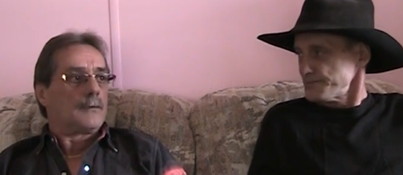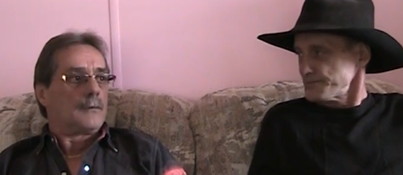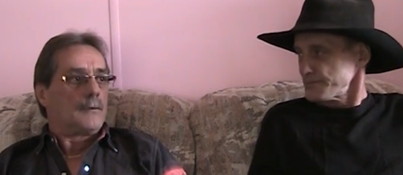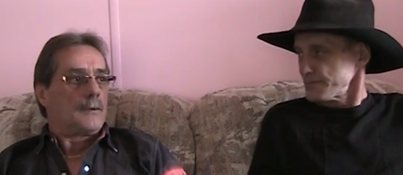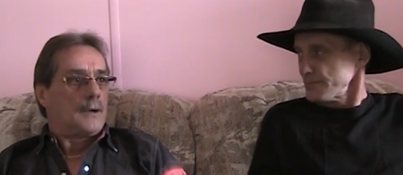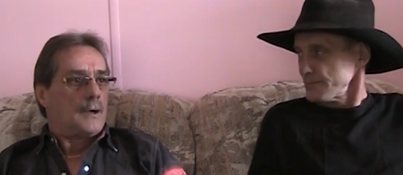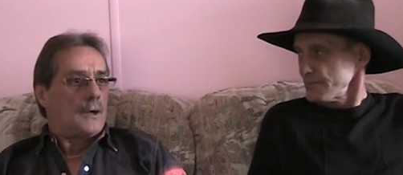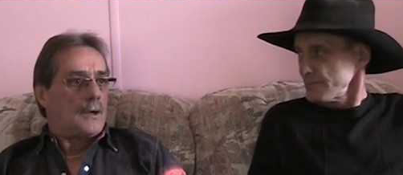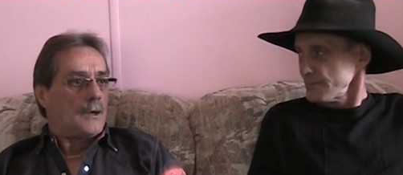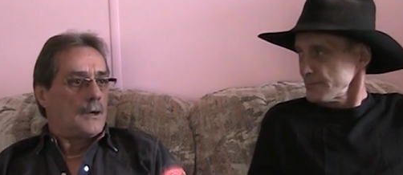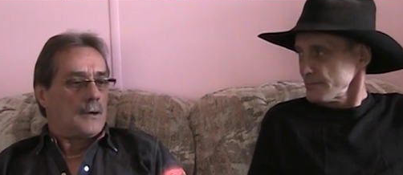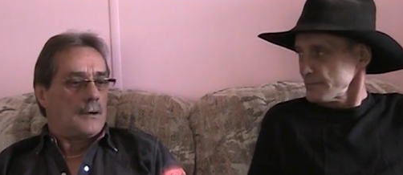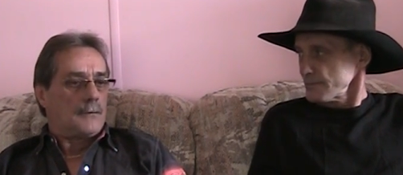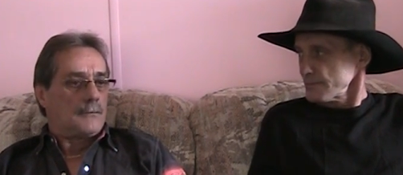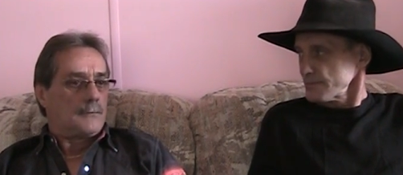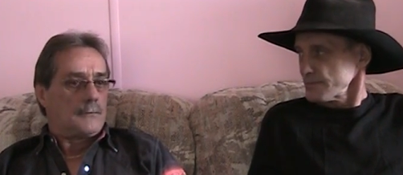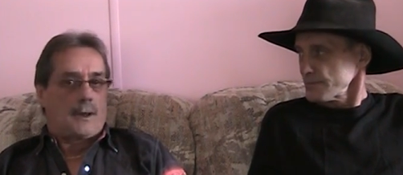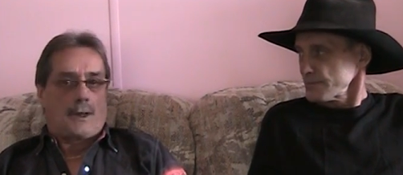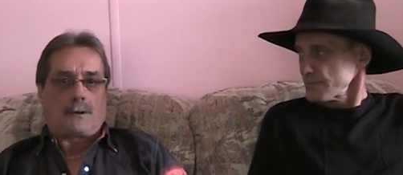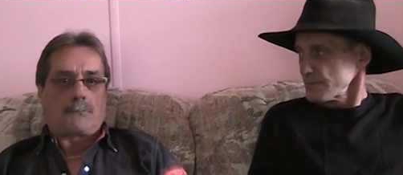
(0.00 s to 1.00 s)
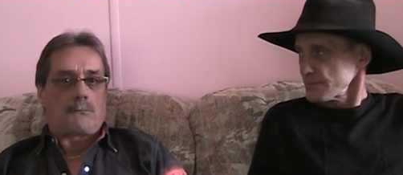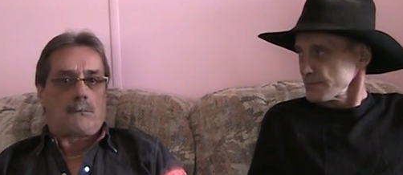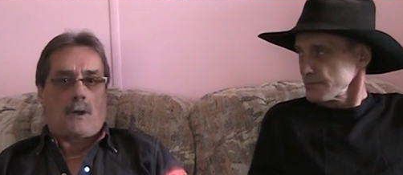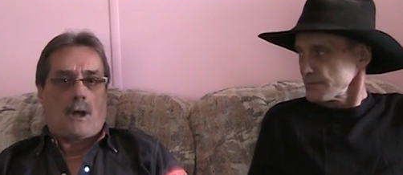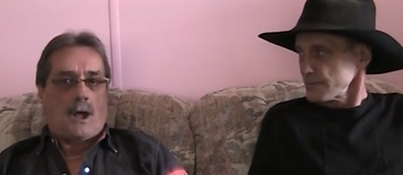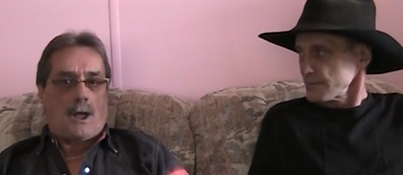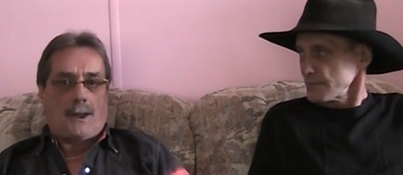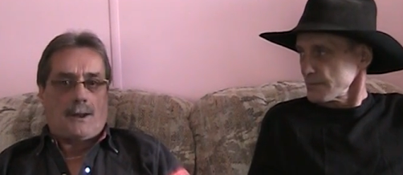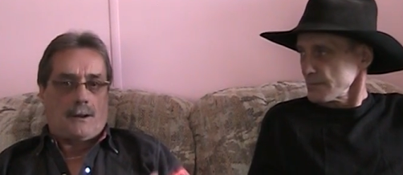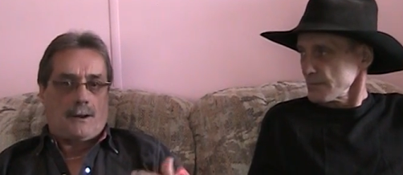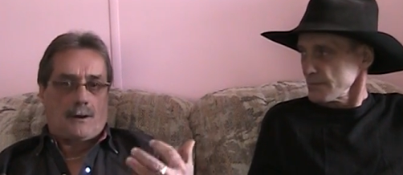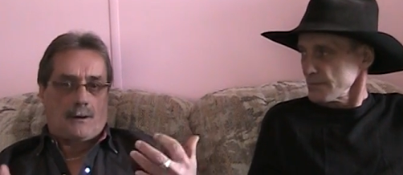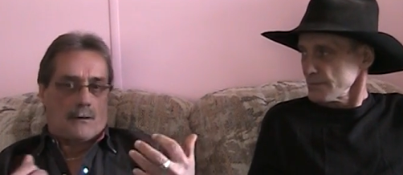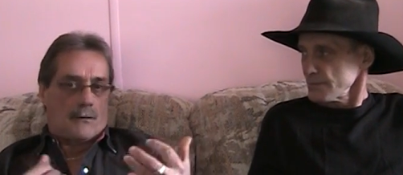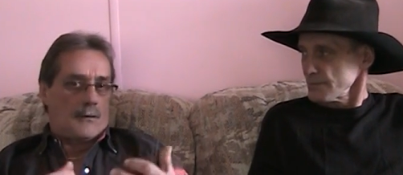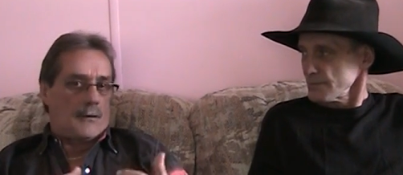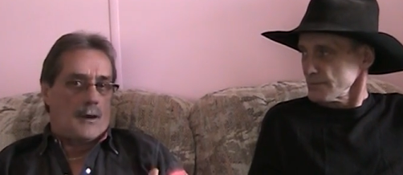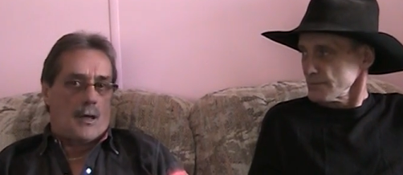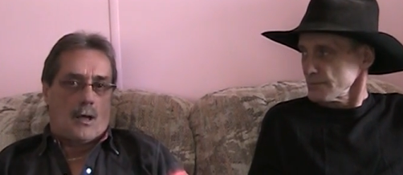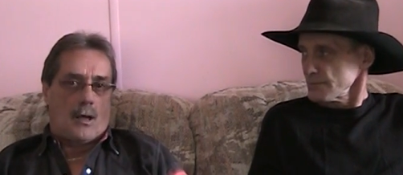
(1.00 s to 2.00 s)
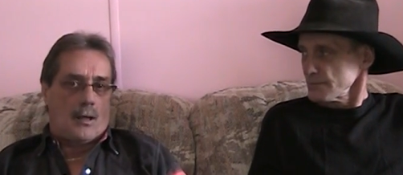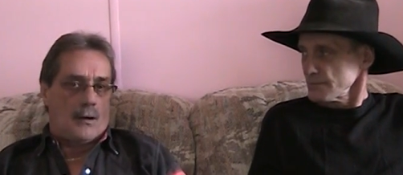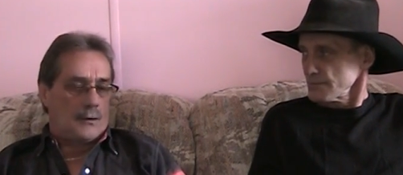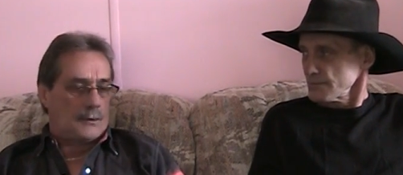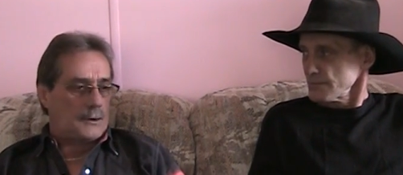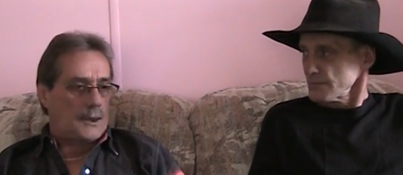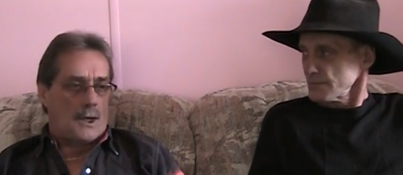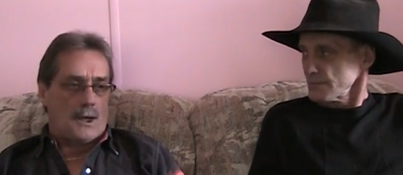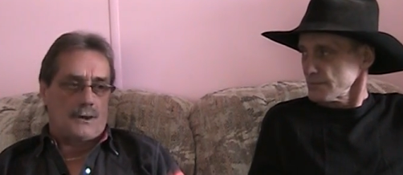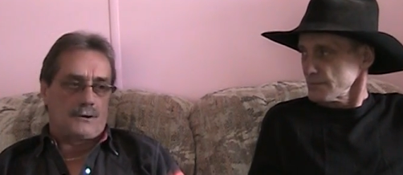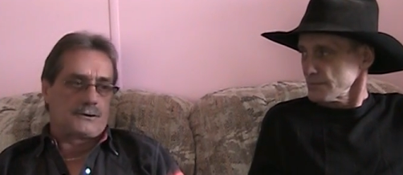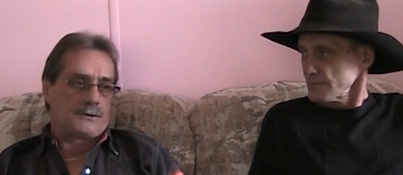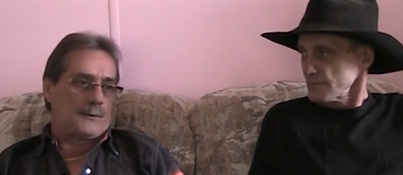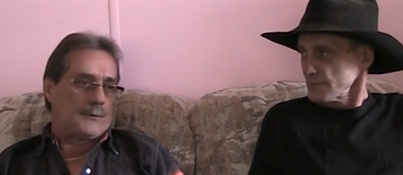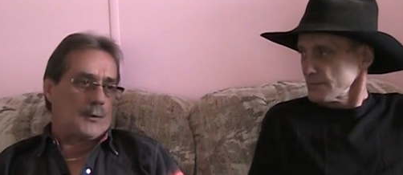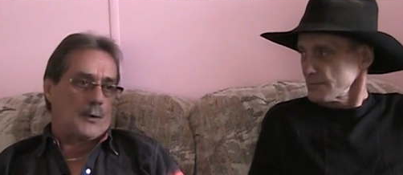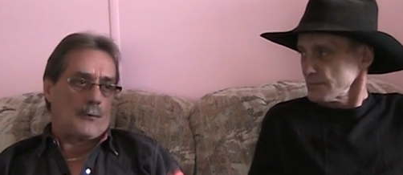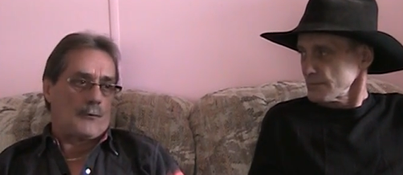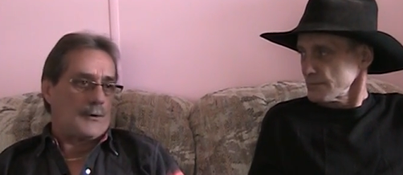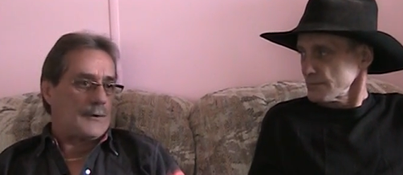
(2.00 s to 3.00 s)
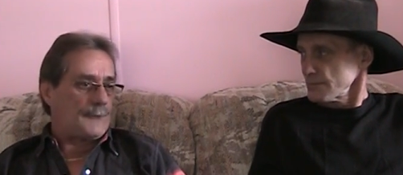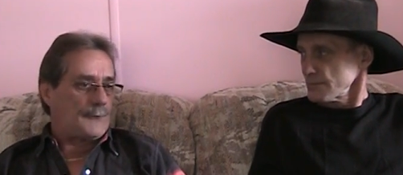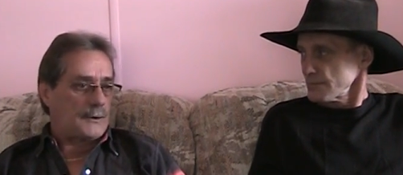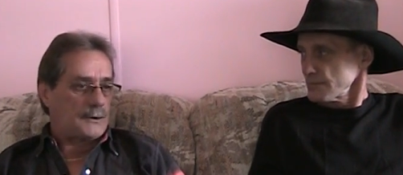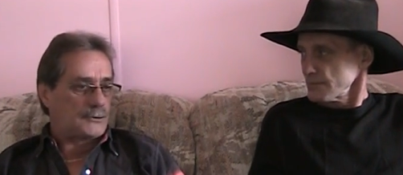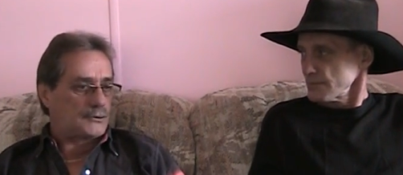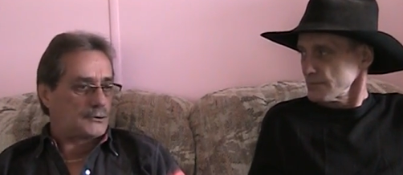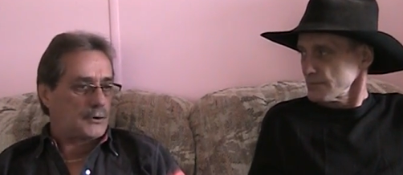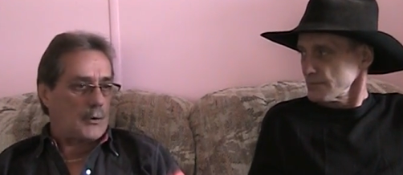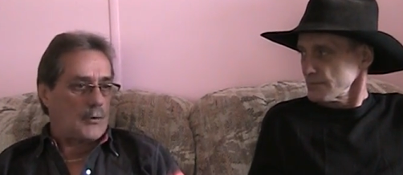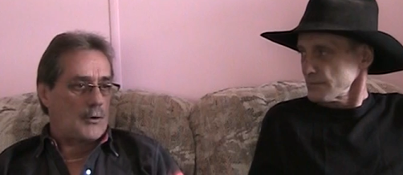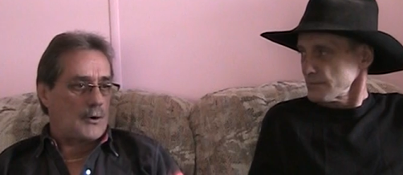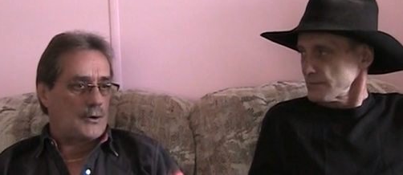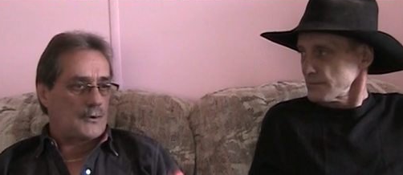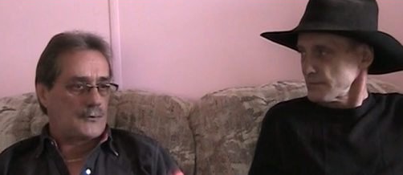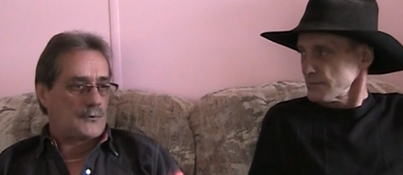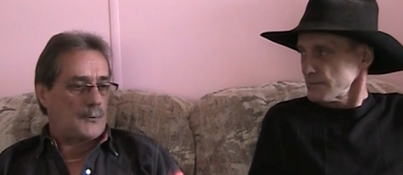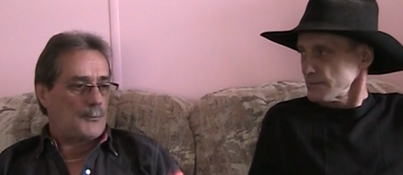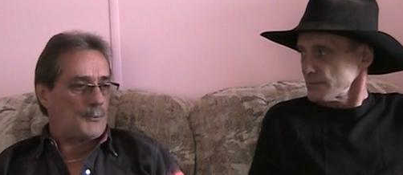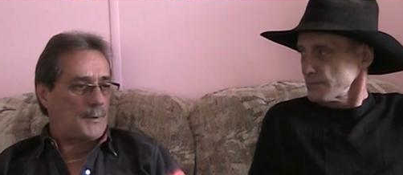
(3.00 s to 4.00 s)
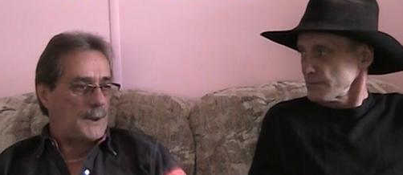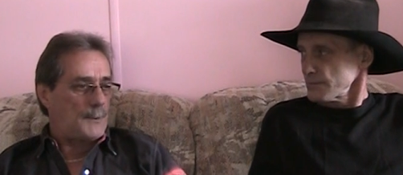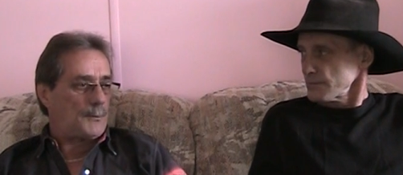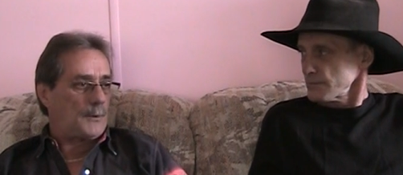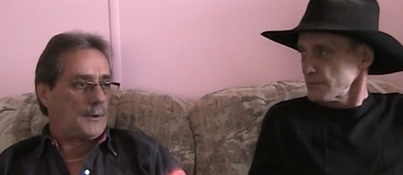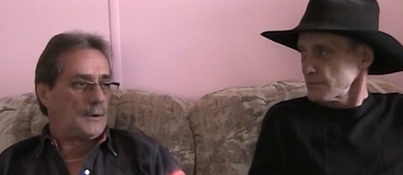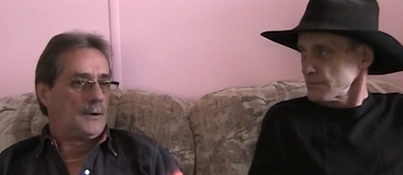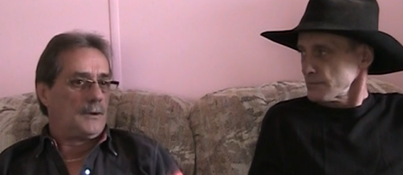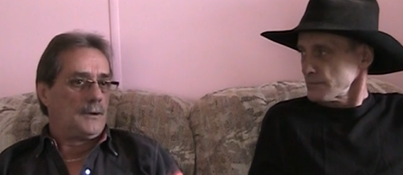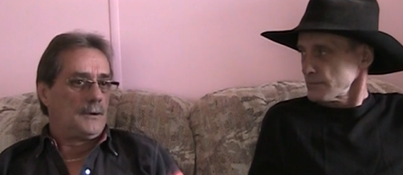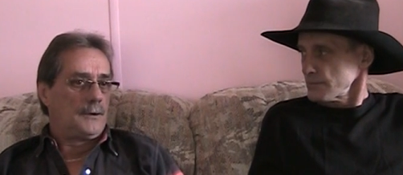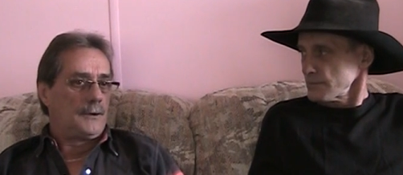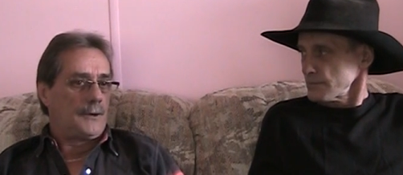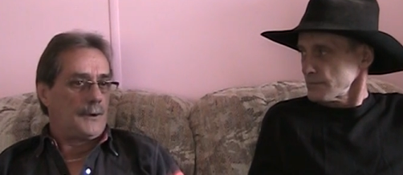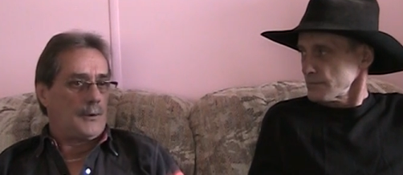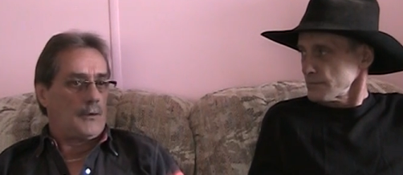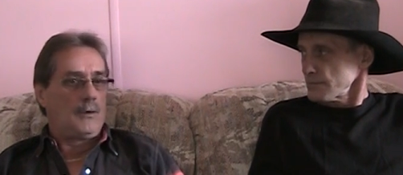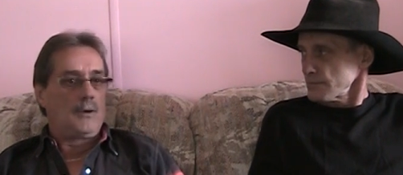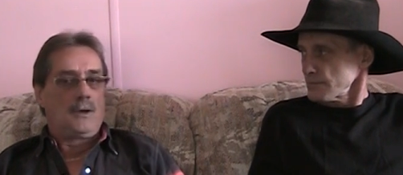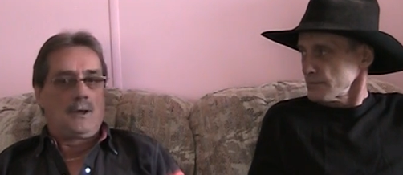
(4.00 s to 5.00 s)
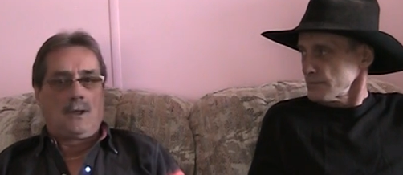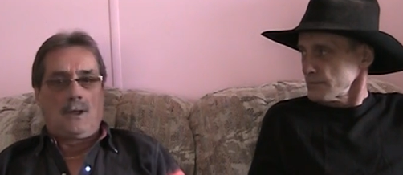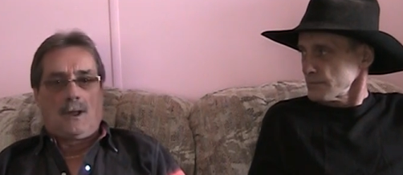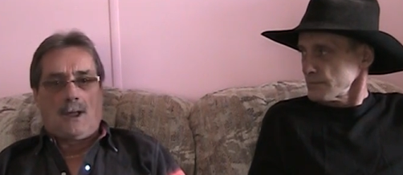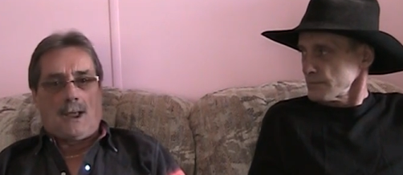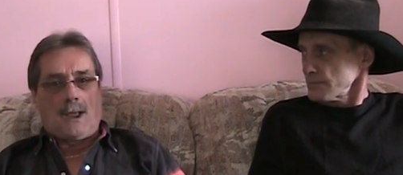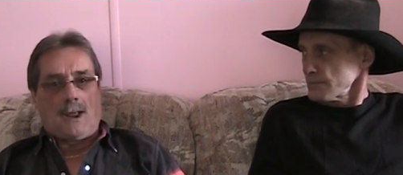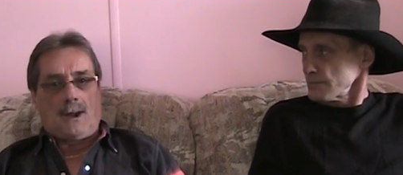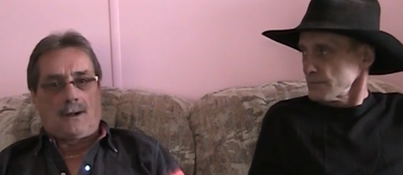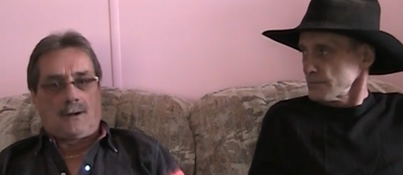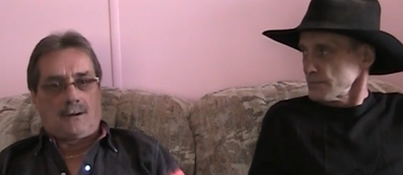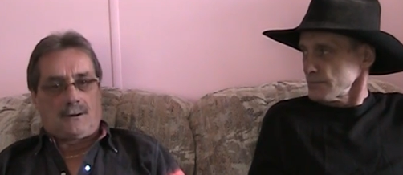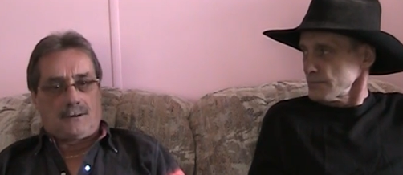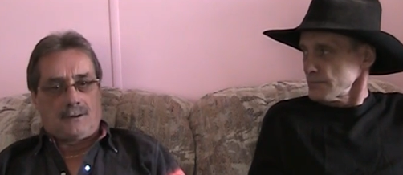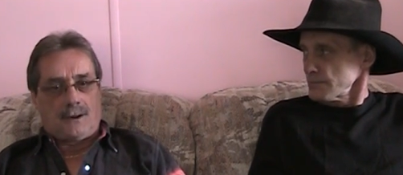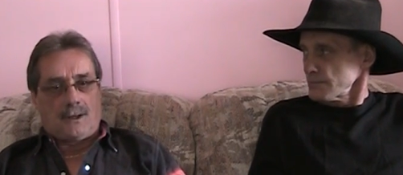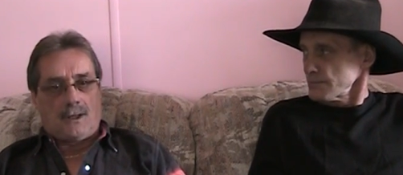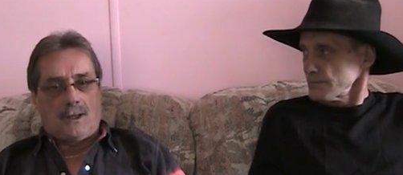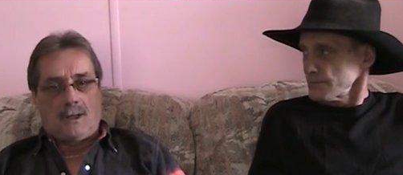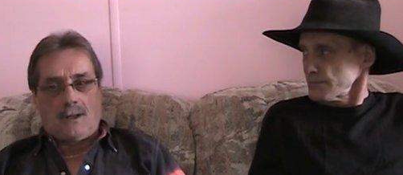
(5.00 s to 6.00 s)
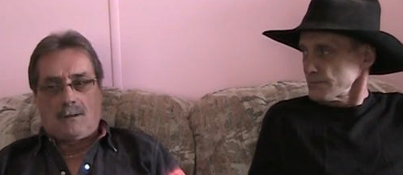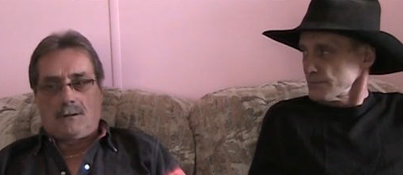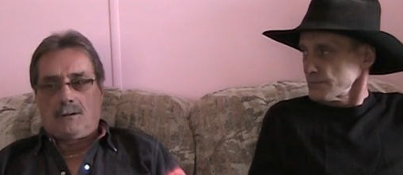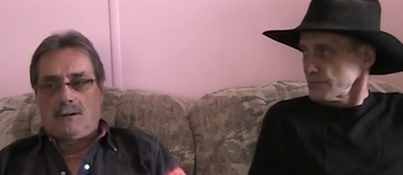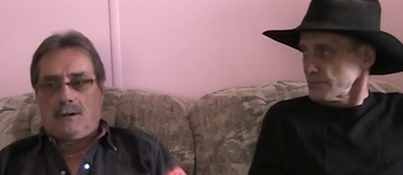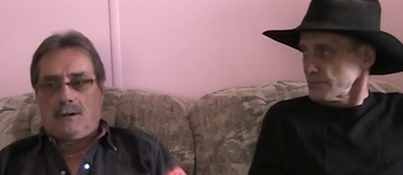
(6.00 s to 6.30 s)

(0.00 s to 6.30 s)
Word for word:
Speaker 1: right. uh, like I hear all kinds of horrific stories from people, you know, and uh,